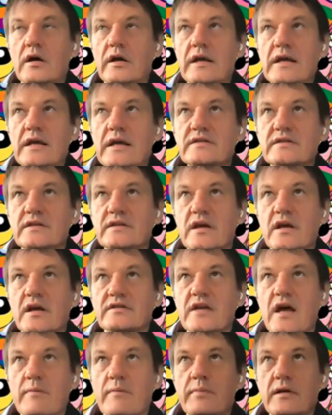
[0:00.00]
easy
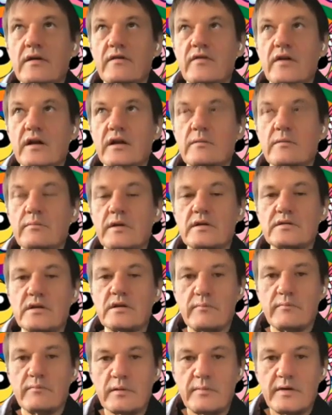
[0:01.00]
has Happy Valley been
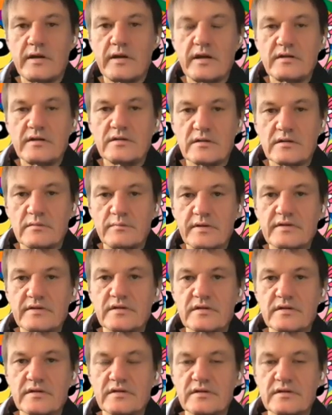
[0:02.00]
to implement into the
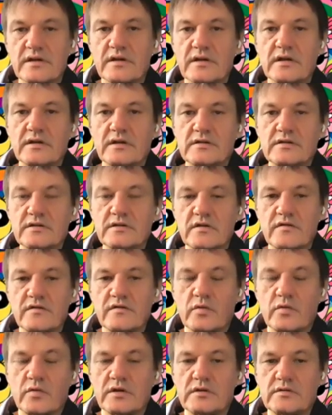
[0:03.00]
business side of
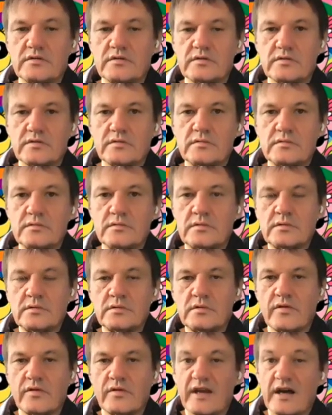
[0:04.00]
what you do,
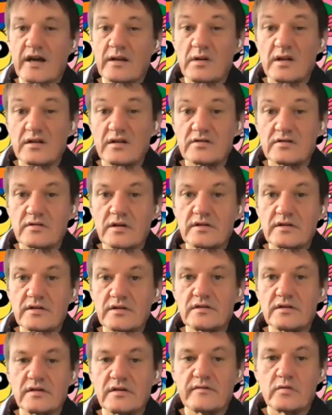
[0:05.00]
or the
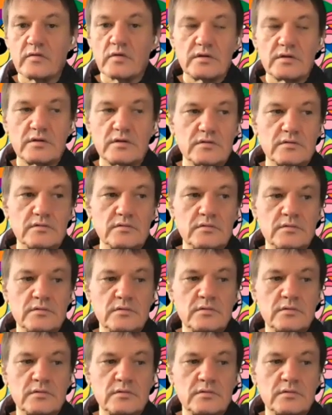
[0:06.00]
administration side of what you do?